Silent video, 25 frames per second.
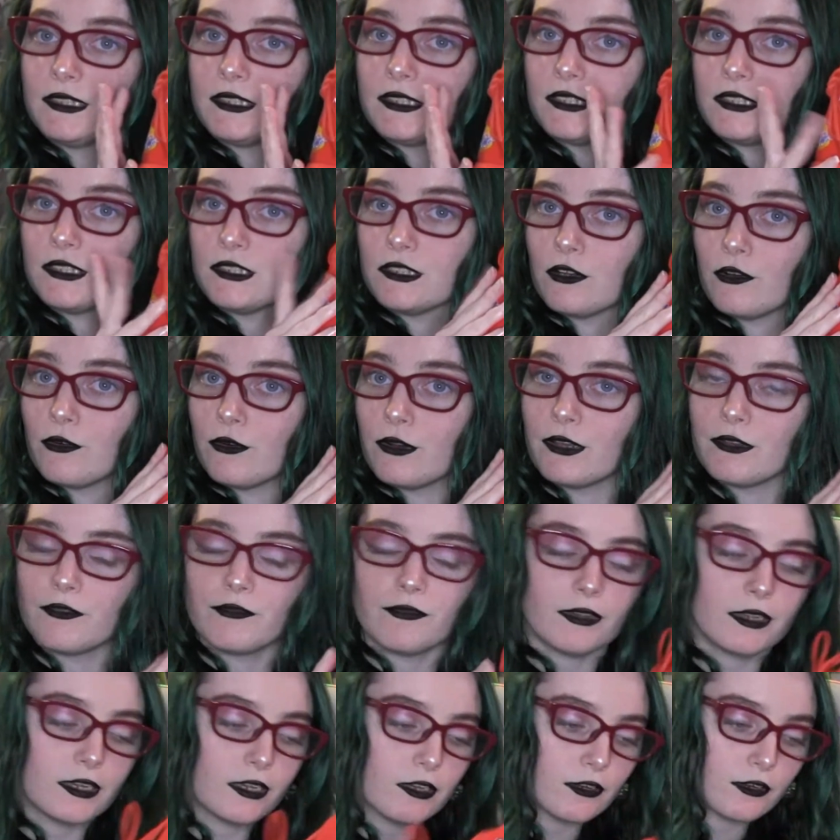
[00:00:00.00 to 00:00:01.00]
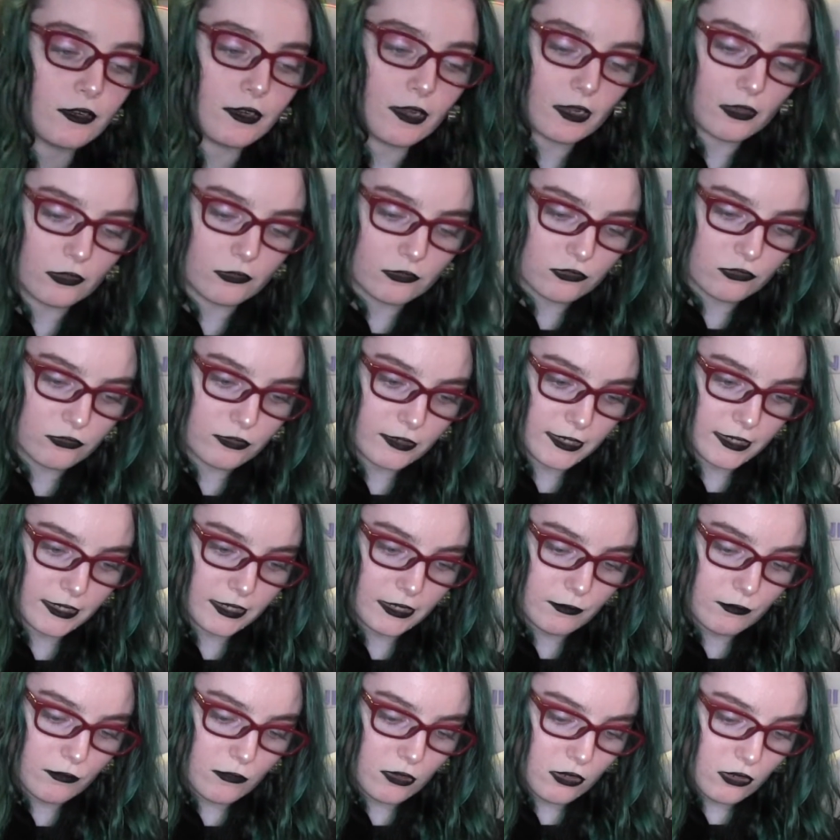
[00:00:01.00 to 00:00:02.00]
So I figure I'll try
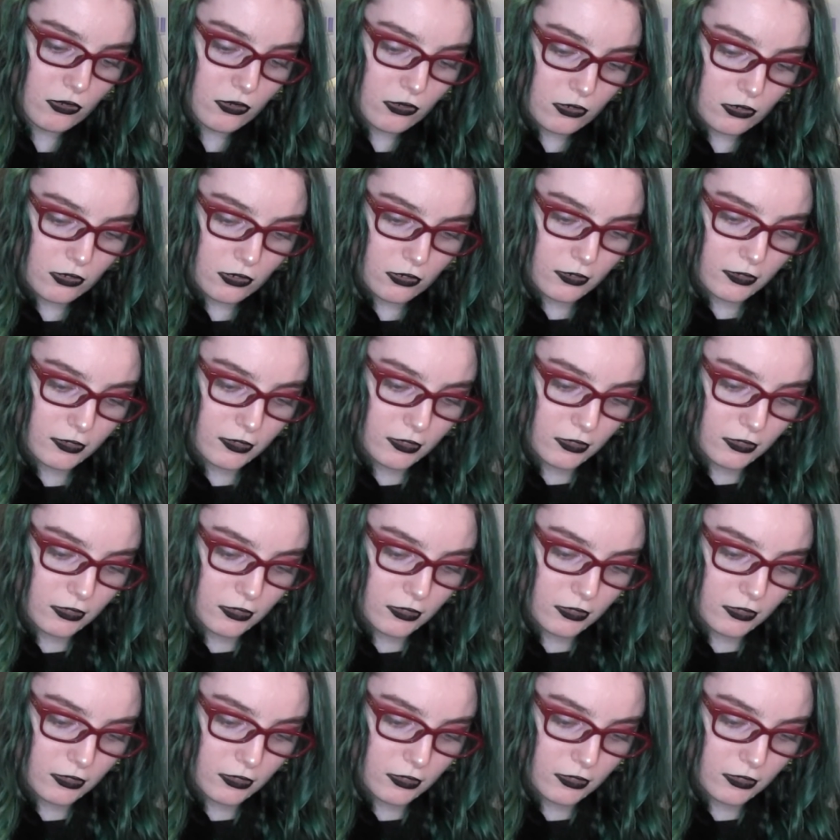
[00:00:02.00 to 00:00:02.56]
them on.